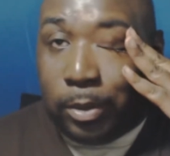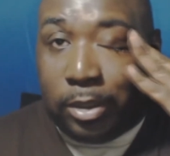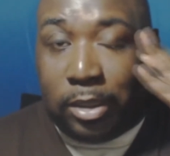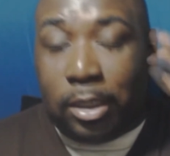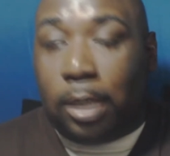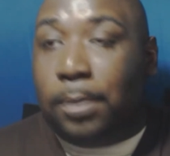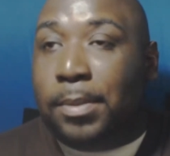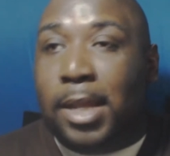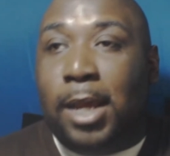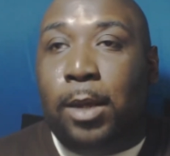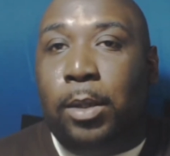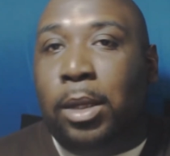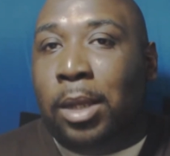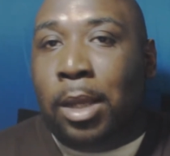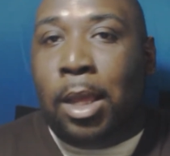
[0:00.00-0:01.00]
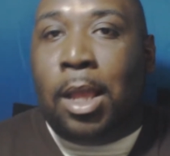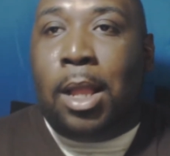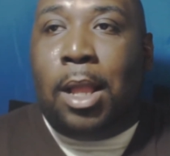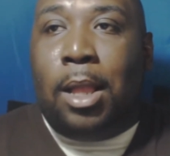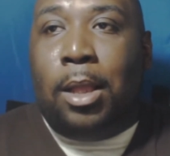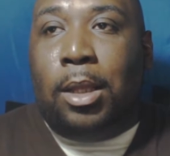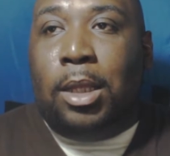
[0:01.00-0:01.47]
was some that,
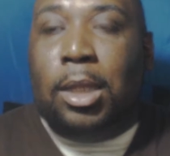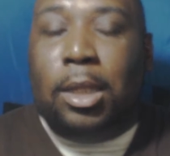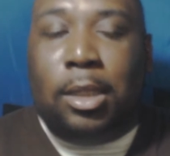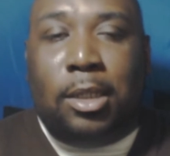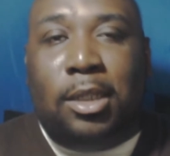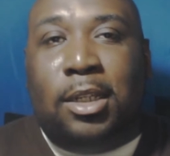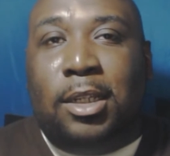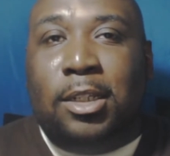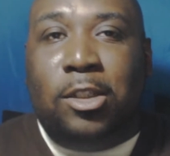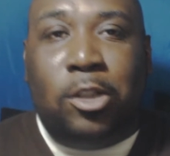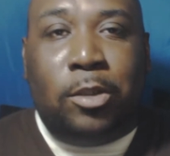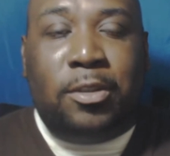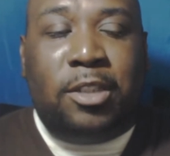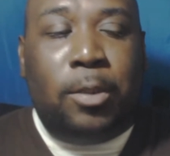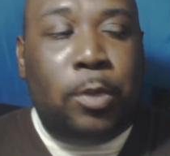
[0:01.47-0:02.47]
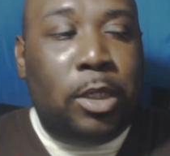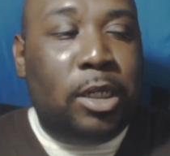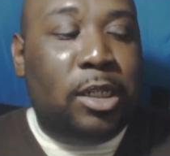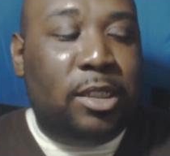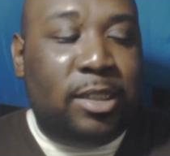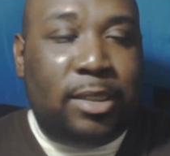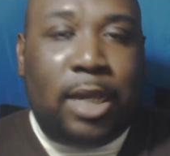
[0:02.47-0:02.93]
you know what I'm saying, you
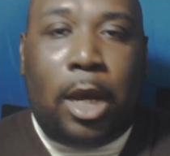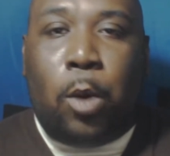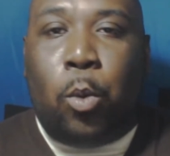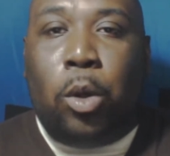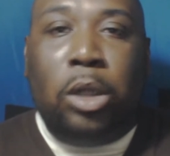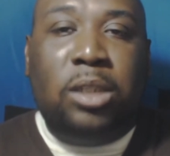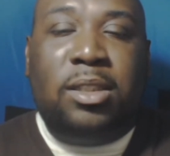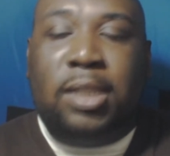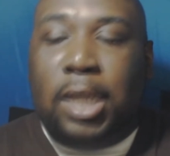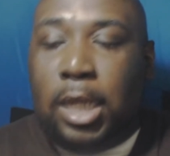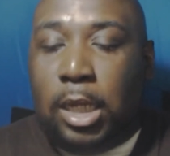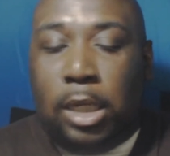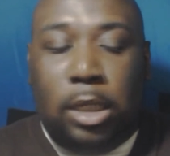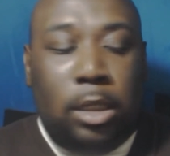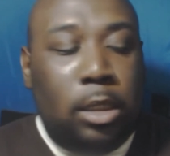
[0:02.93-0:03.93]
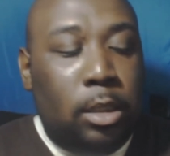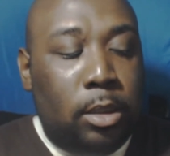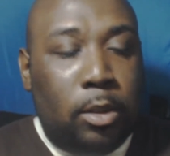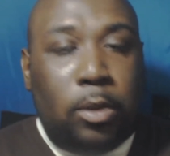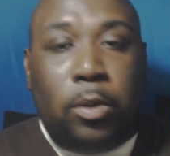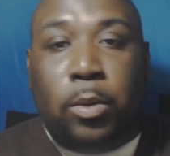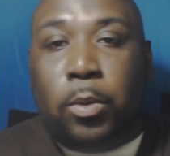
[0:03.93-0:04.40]
could have just got one scene
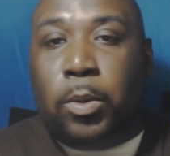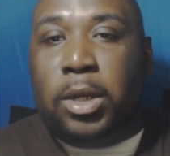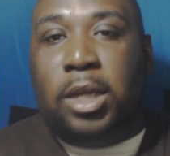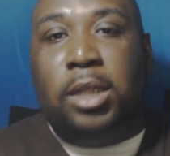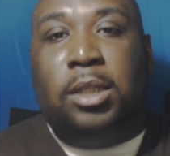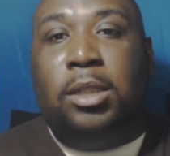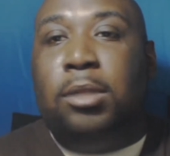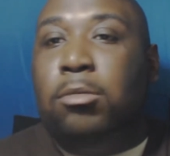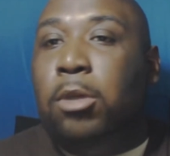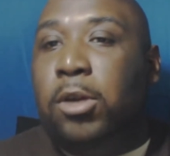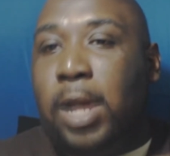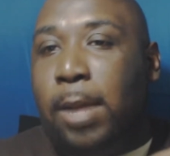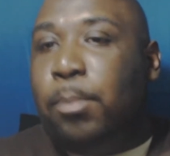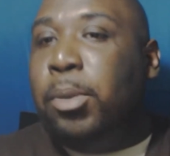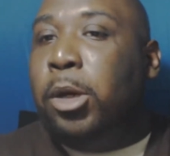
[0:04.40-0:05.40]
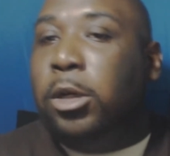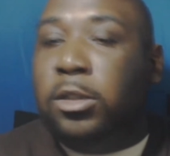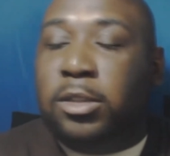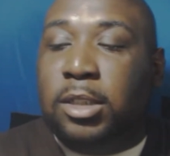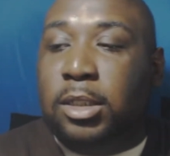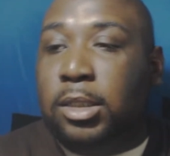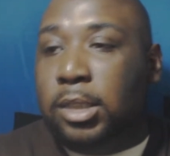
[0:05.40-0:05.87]
with, that
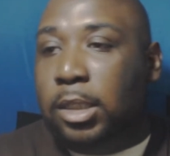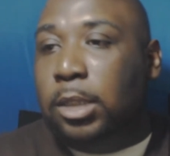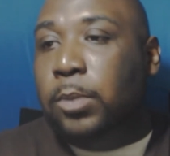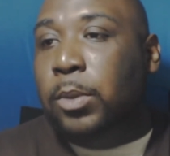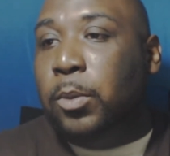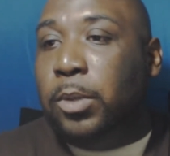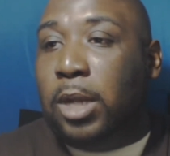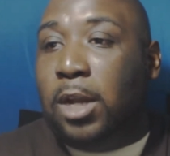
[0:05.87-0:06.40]
person dealing with